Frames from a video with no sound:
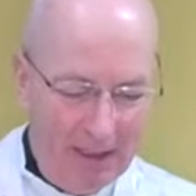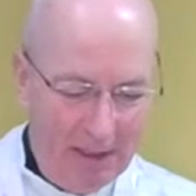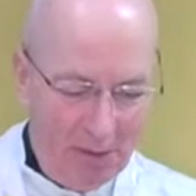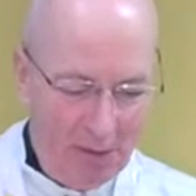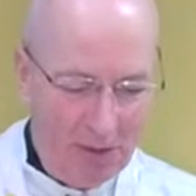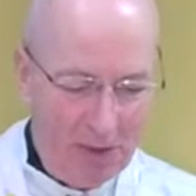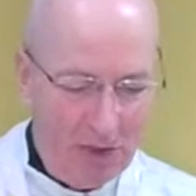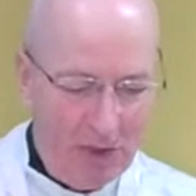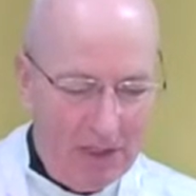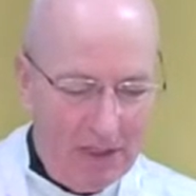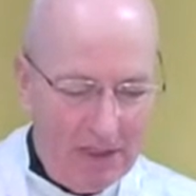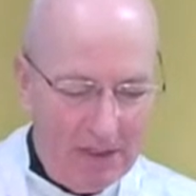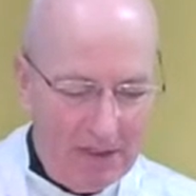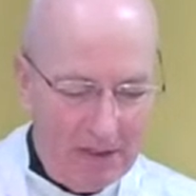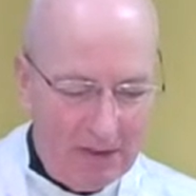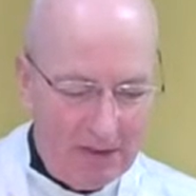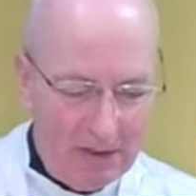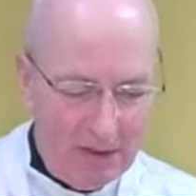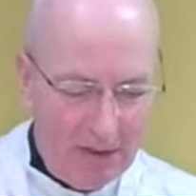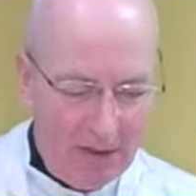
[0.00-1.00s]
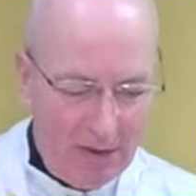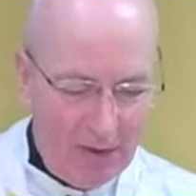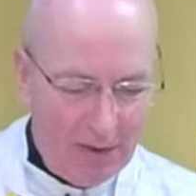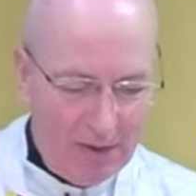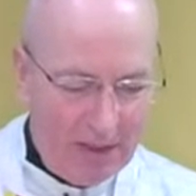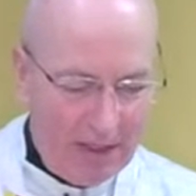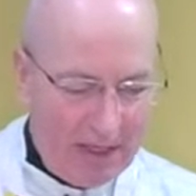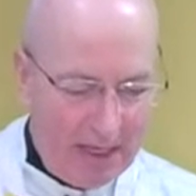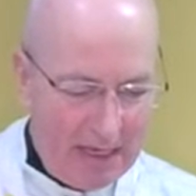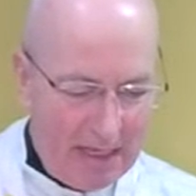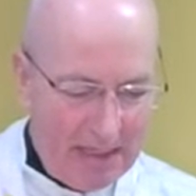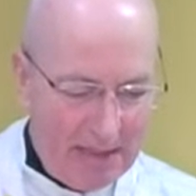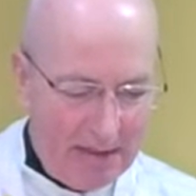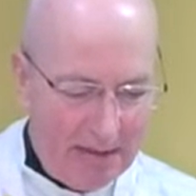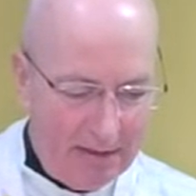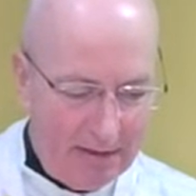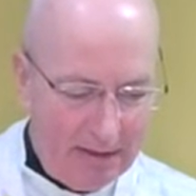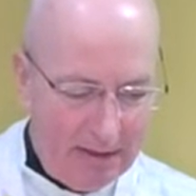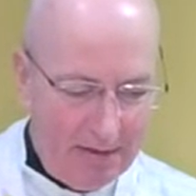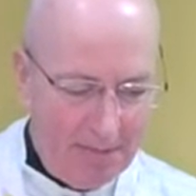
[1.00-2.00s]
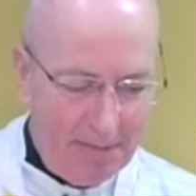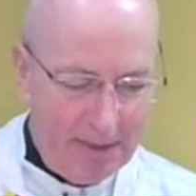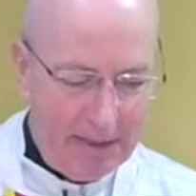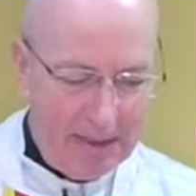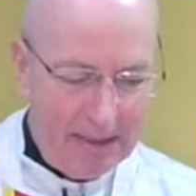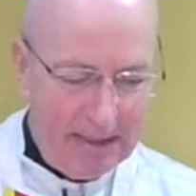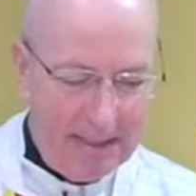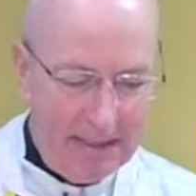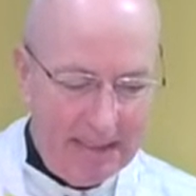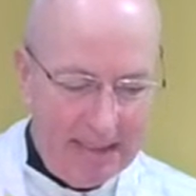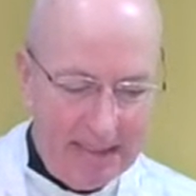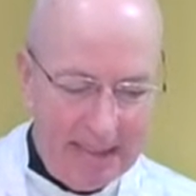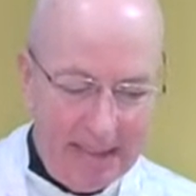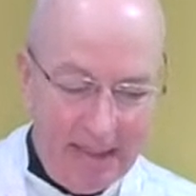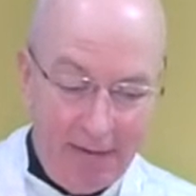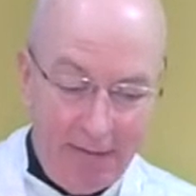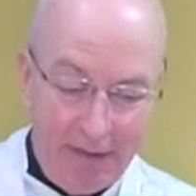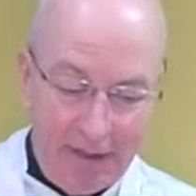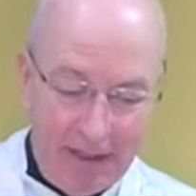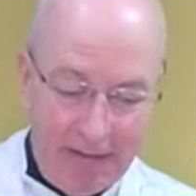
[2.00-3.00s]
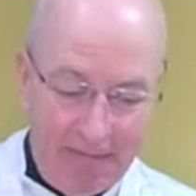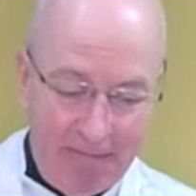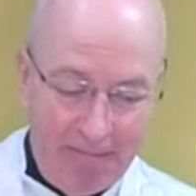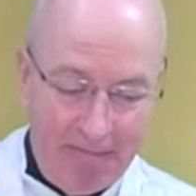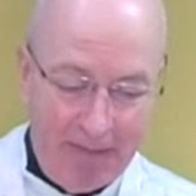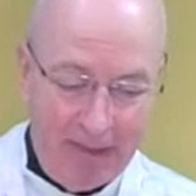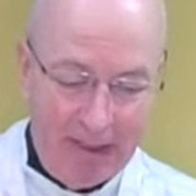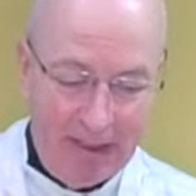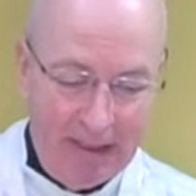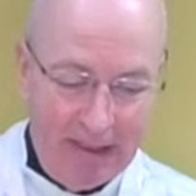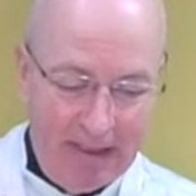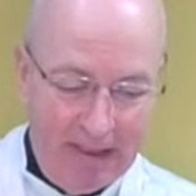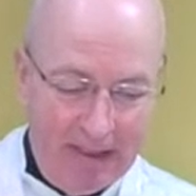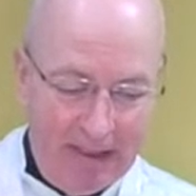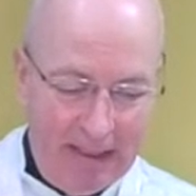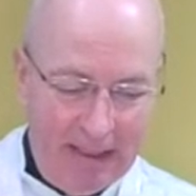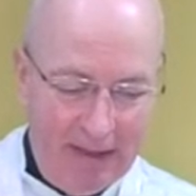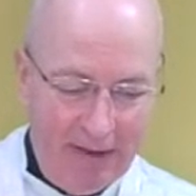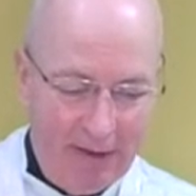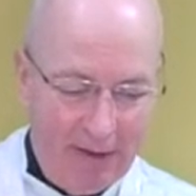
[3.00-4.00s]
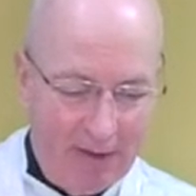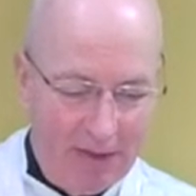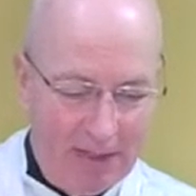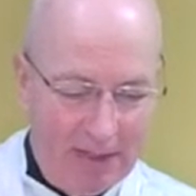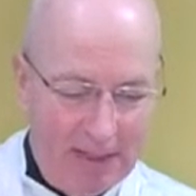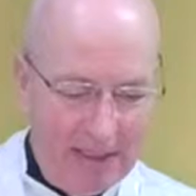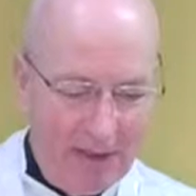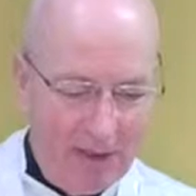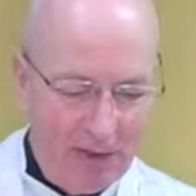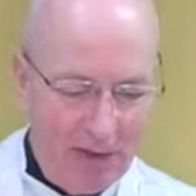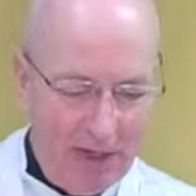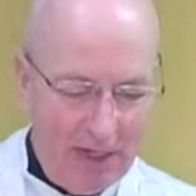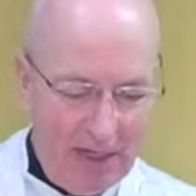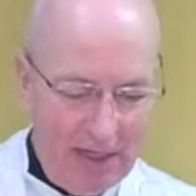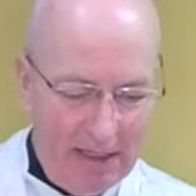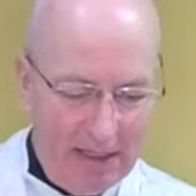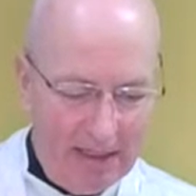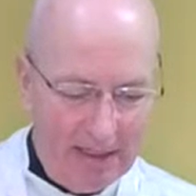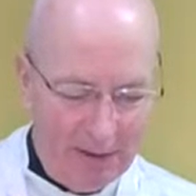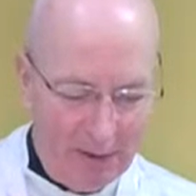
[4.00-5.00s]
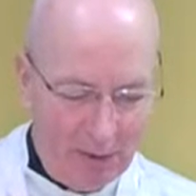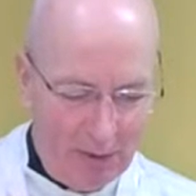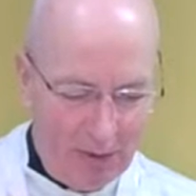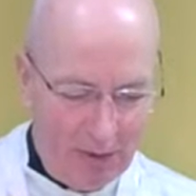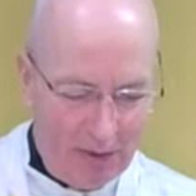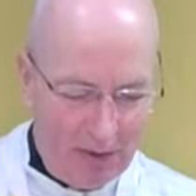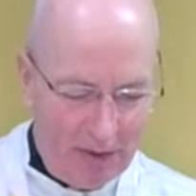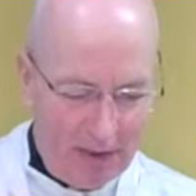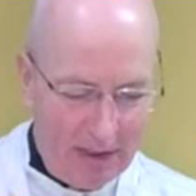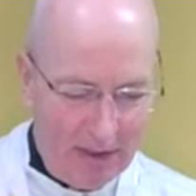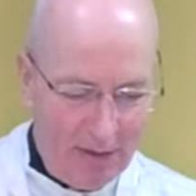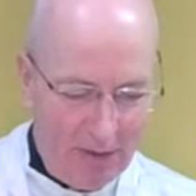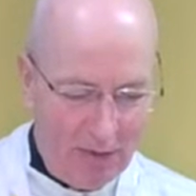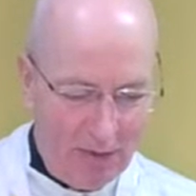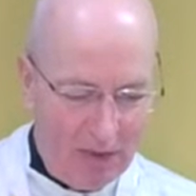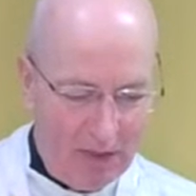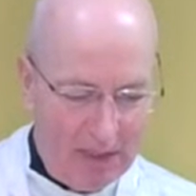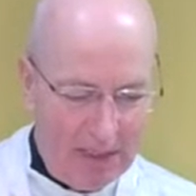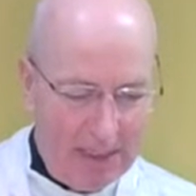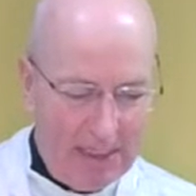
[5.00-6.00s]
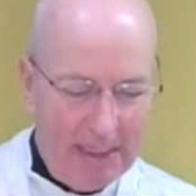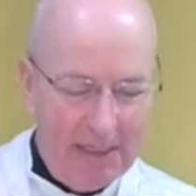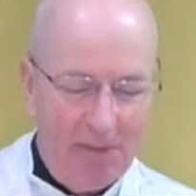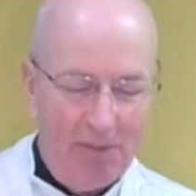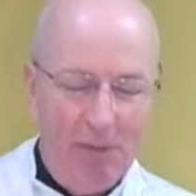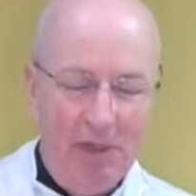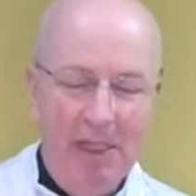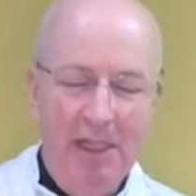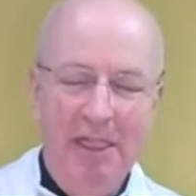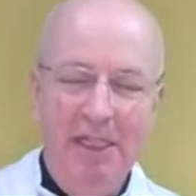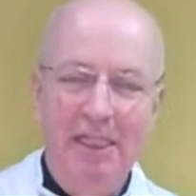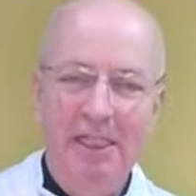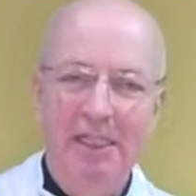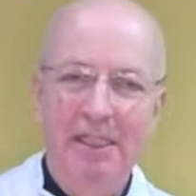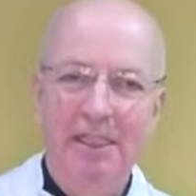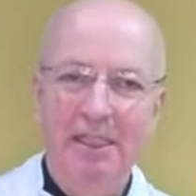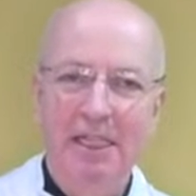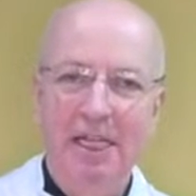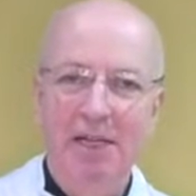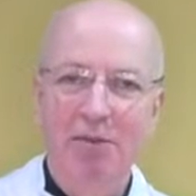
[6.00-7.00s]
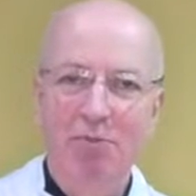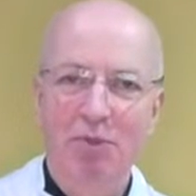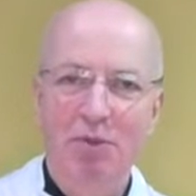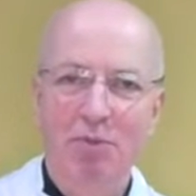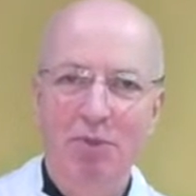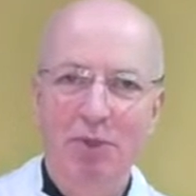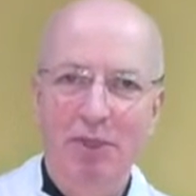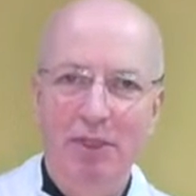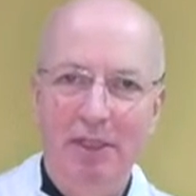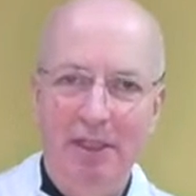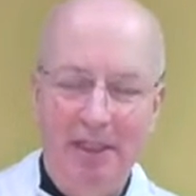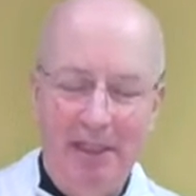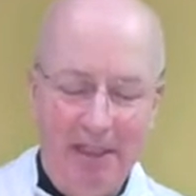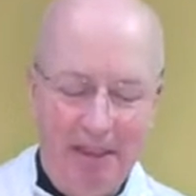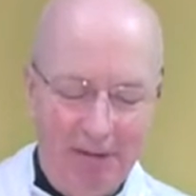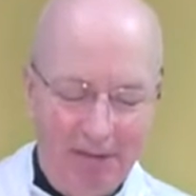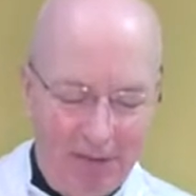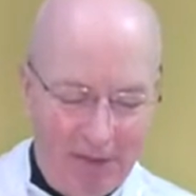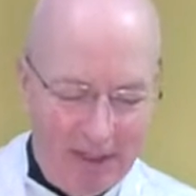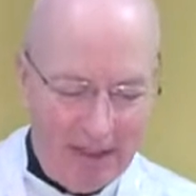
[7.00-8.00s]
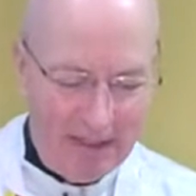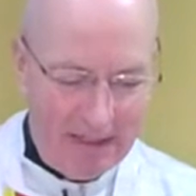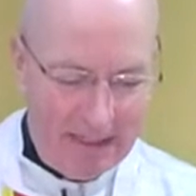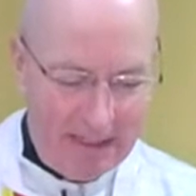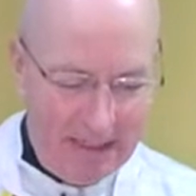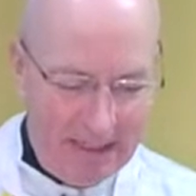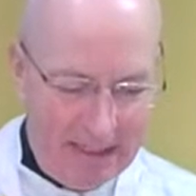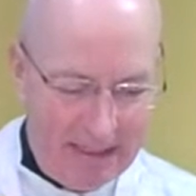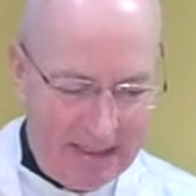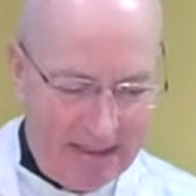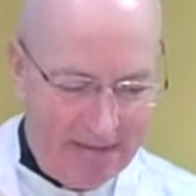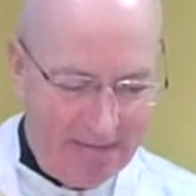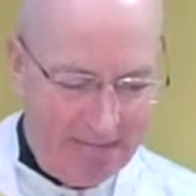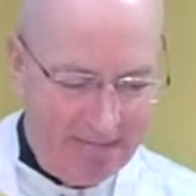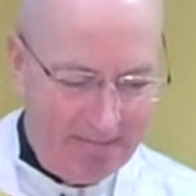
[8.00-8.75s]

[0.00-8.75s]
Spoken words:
When Jesus saw Nathanael coming, he said of him, "There is an Israelite who deserves the name incapable of deceit."